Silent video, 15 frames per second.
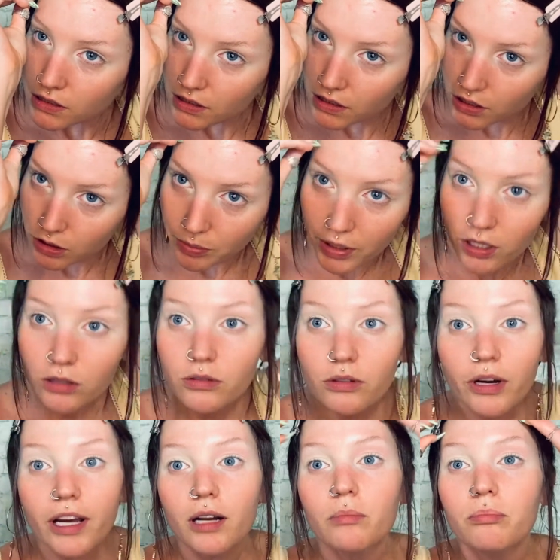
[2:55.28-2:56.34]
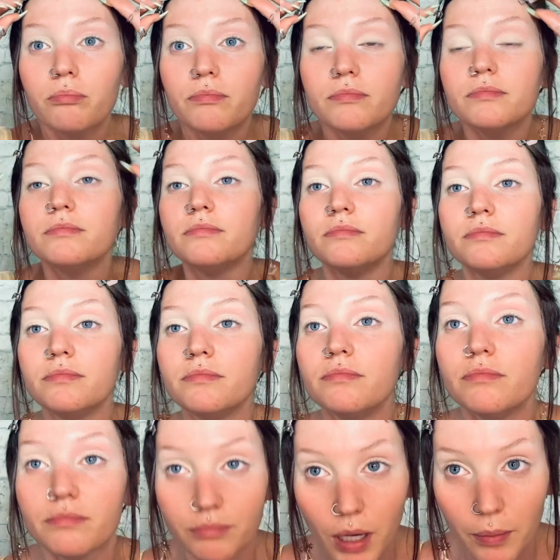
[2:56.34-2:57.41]
I hope I don't create a
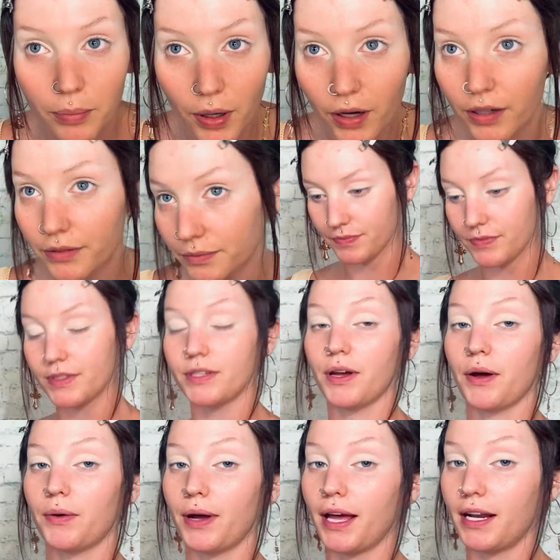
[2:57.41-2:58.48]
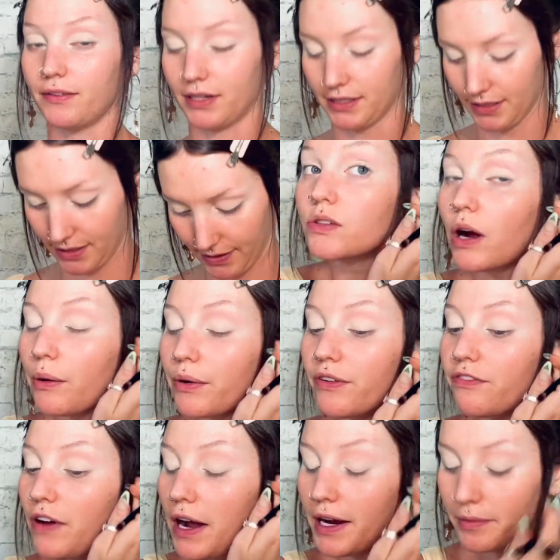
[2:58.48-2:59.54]
butt part. So anyways, I would
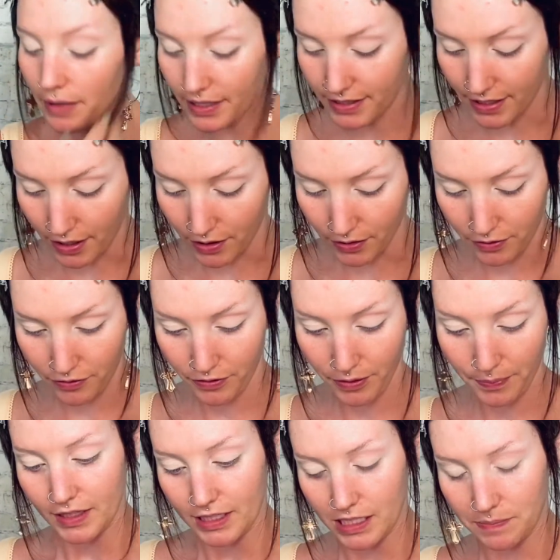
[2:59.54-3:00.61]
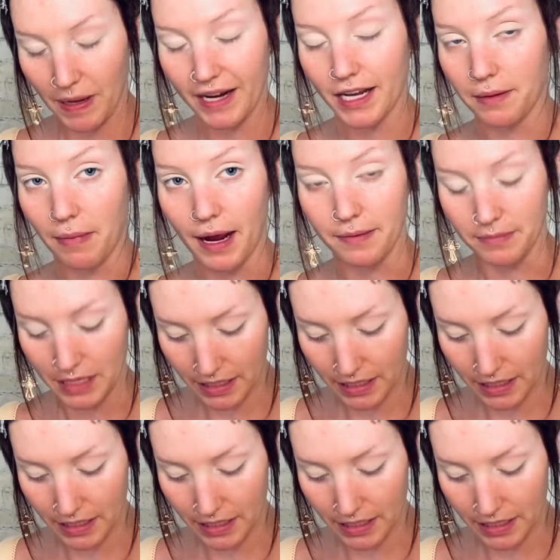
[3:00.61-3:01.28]
find myself spending my me